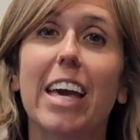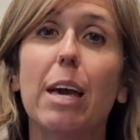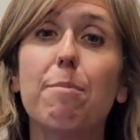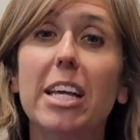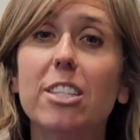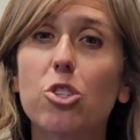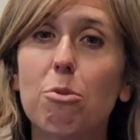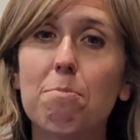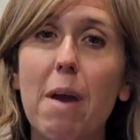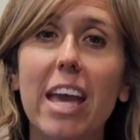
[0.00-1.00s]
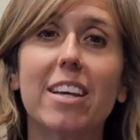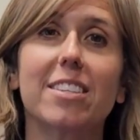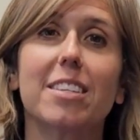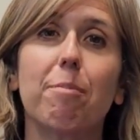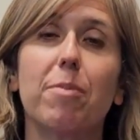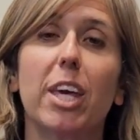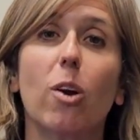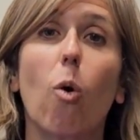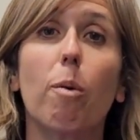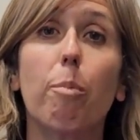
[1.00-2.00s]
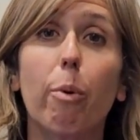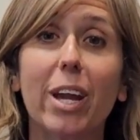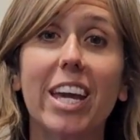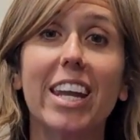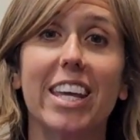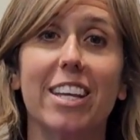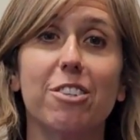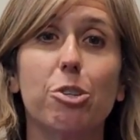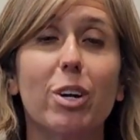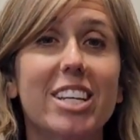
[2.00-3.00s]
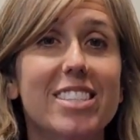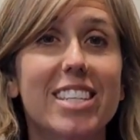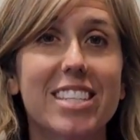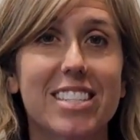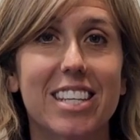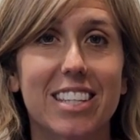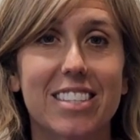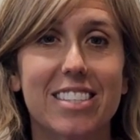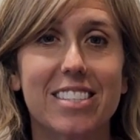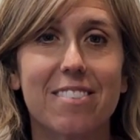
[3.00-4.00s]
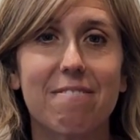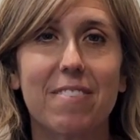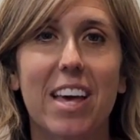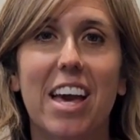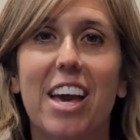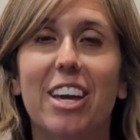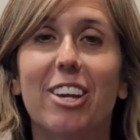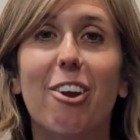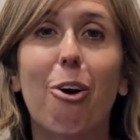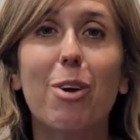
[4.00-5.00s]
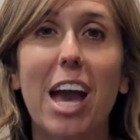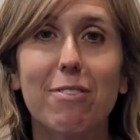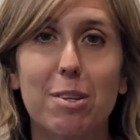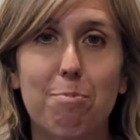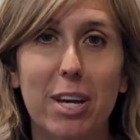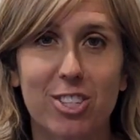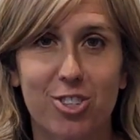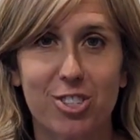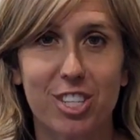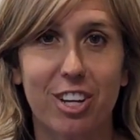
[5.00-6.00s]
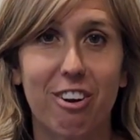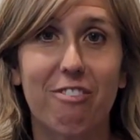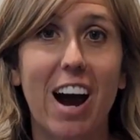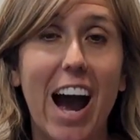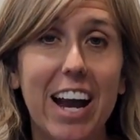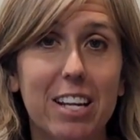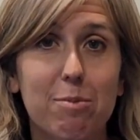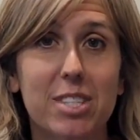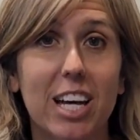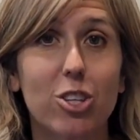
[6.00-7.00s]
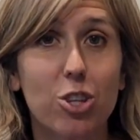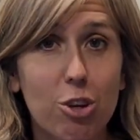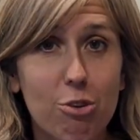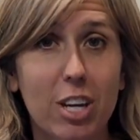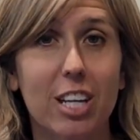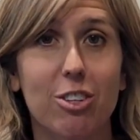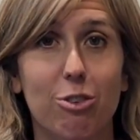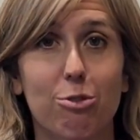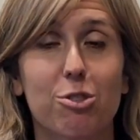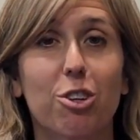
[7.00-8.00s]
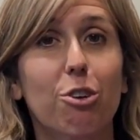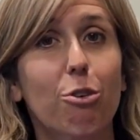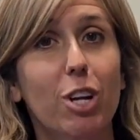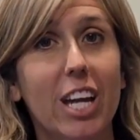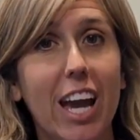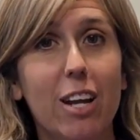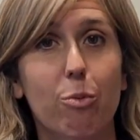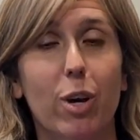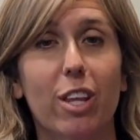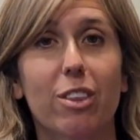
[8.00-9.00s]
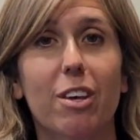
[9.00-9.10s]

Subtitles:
It means to make something or bring it into existence. You know, we have some pictures here of items that you can use to create with.